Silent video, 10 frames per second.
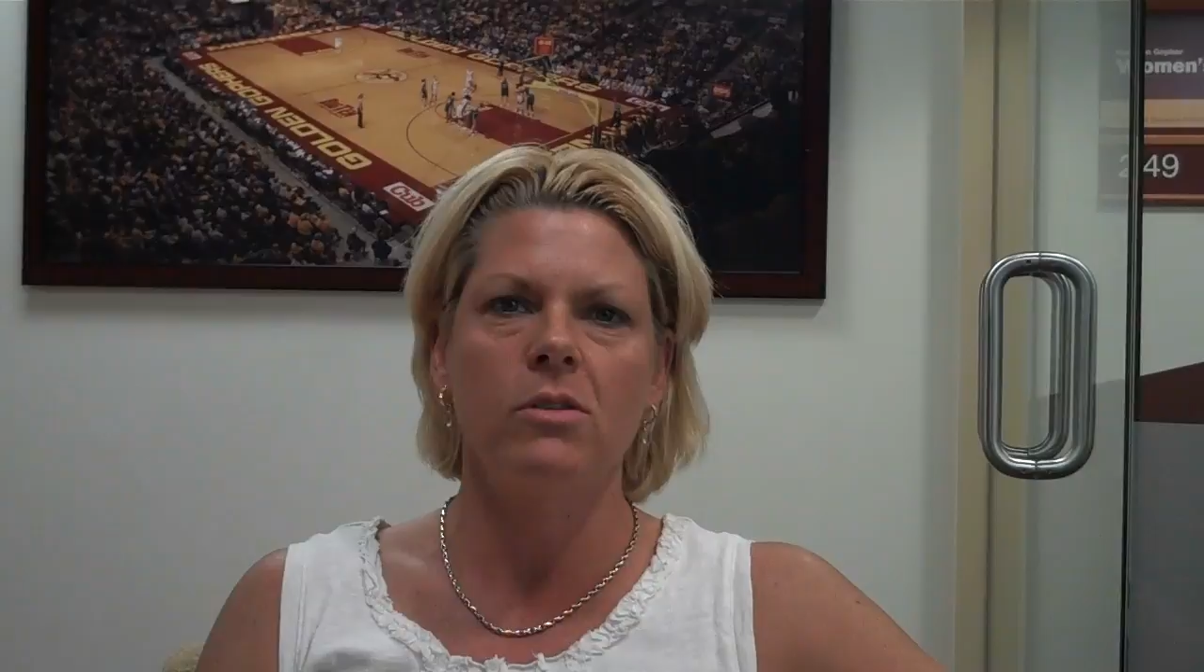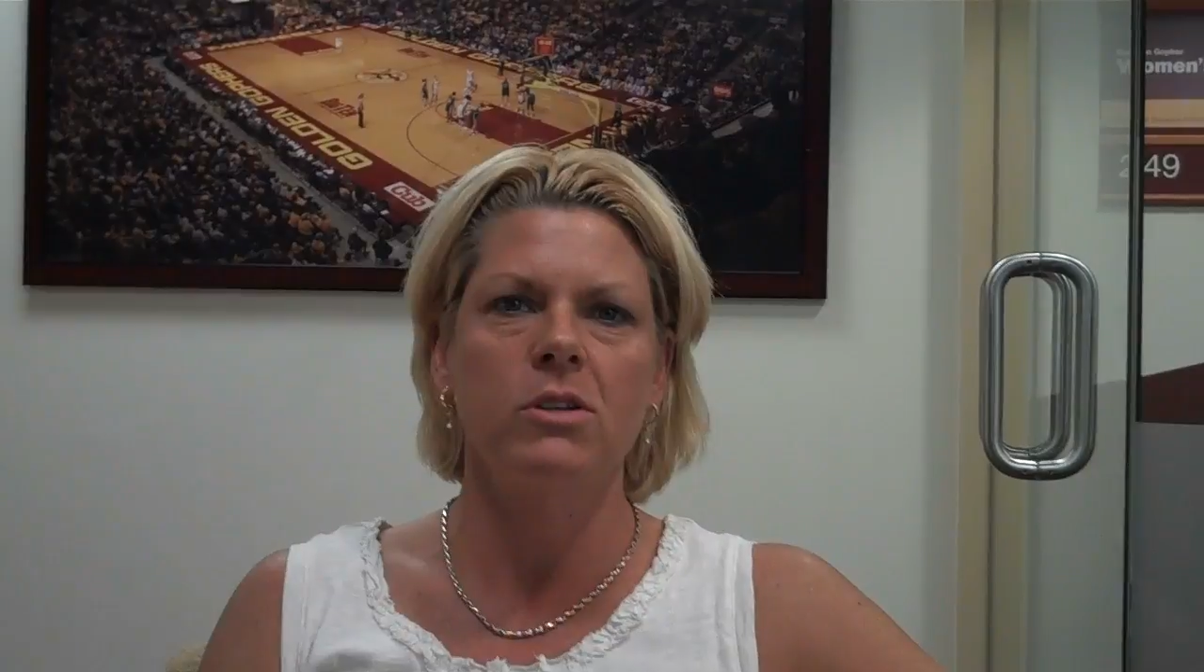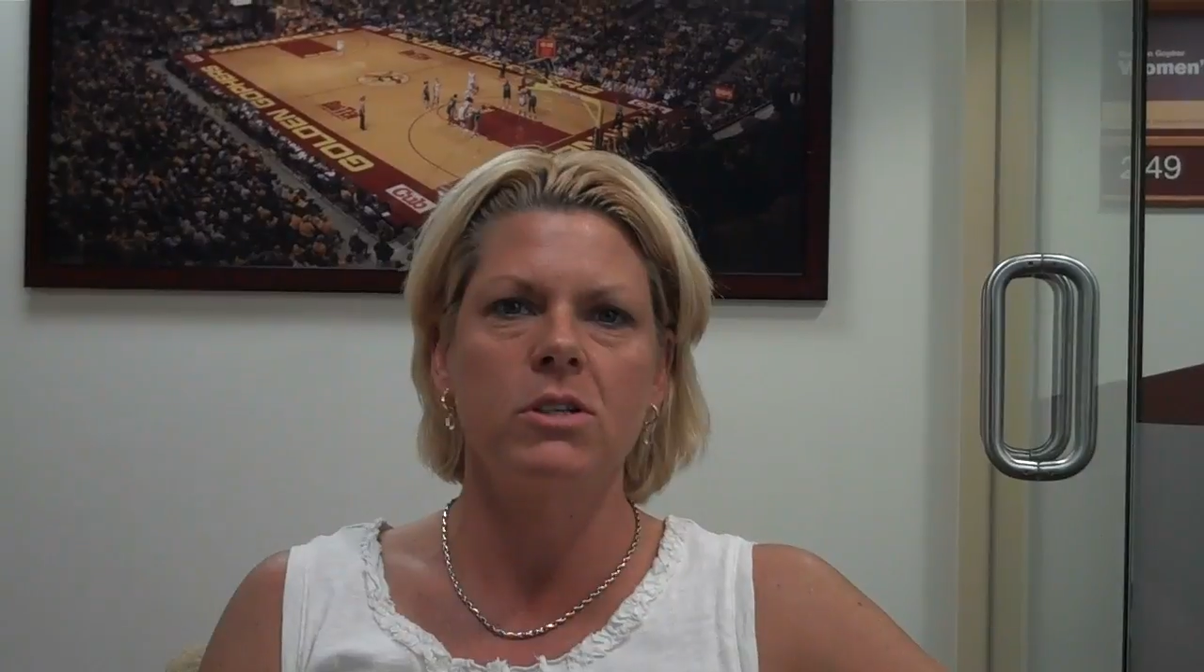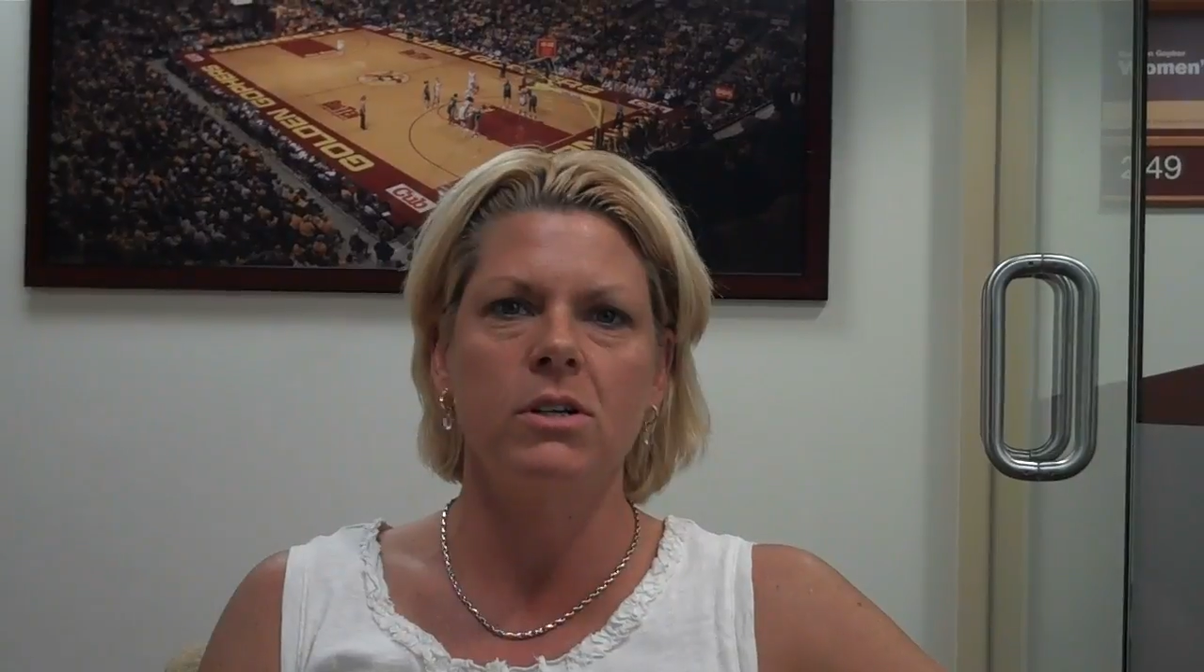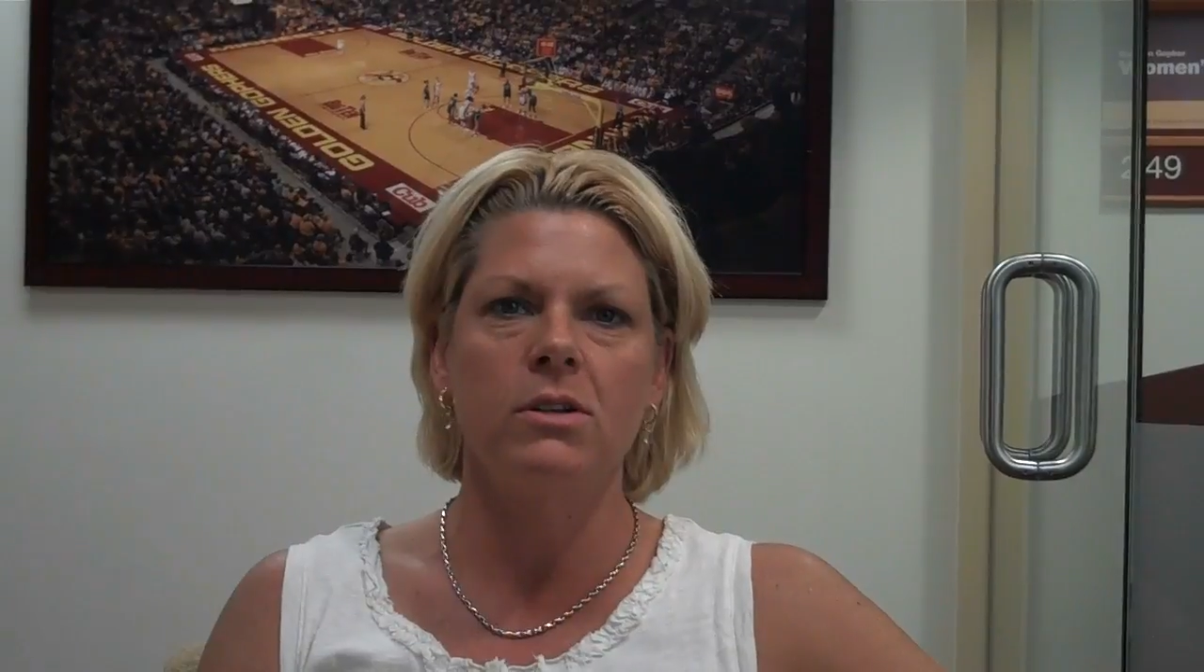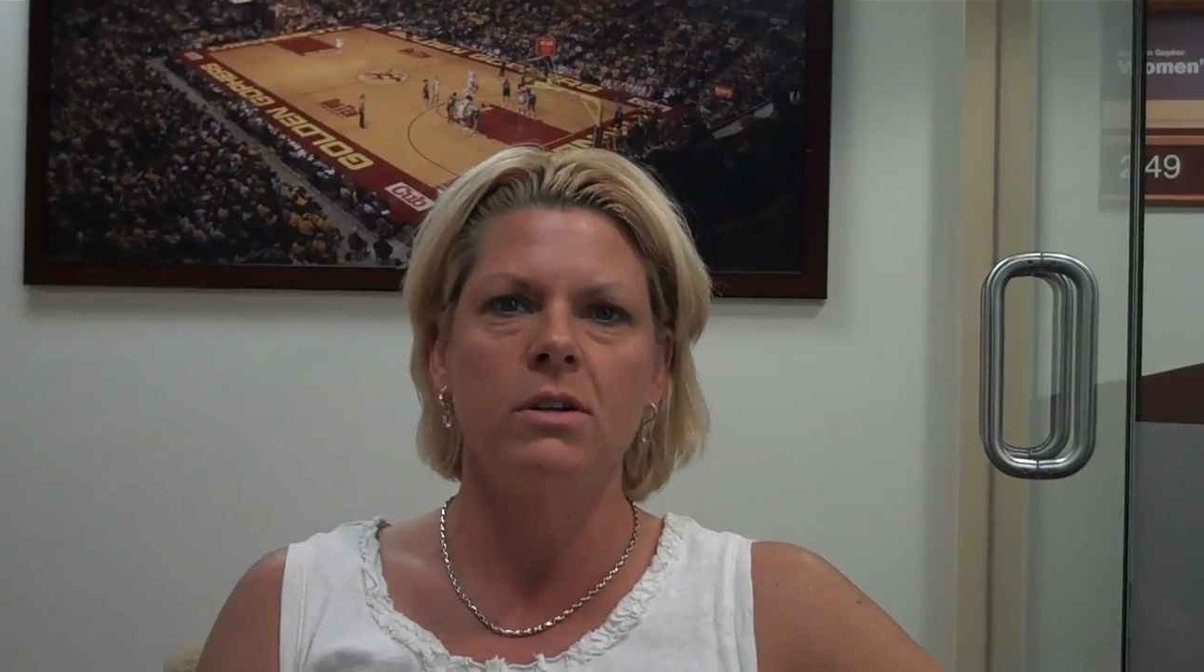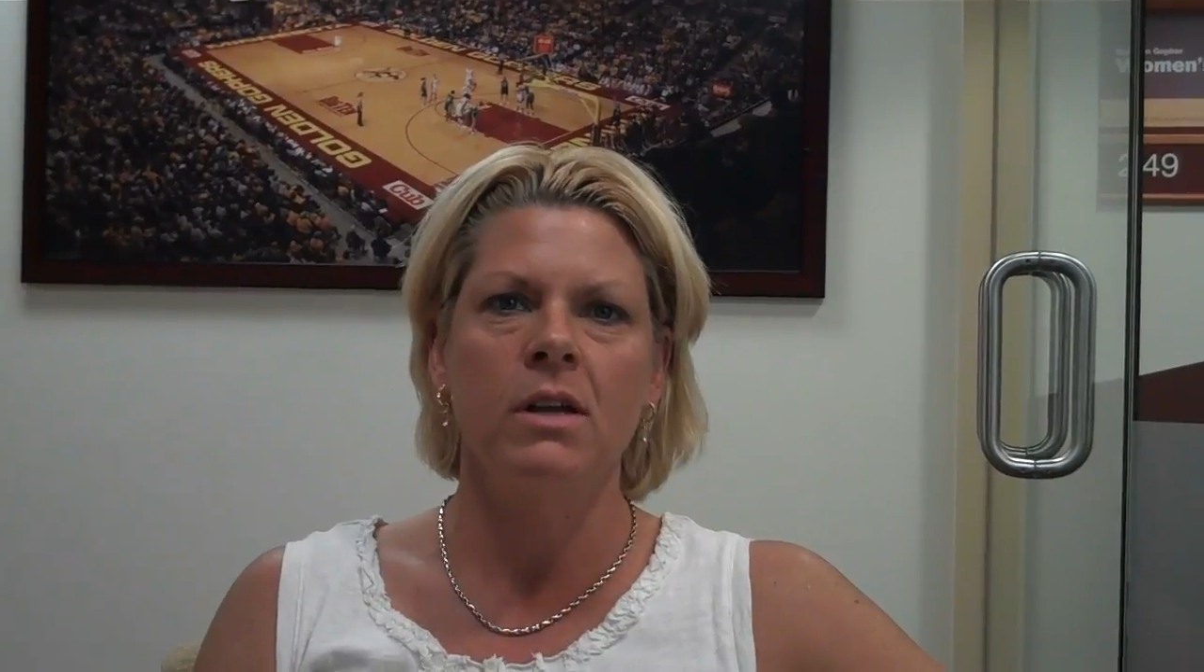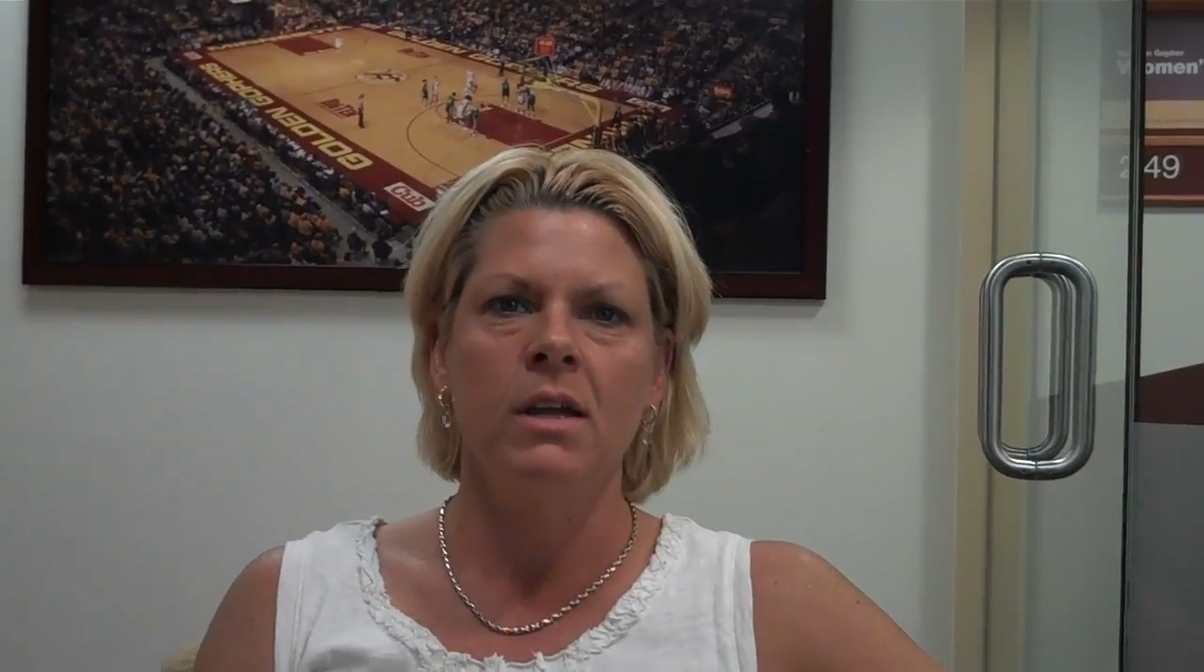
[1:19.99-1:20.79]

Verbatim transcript: this year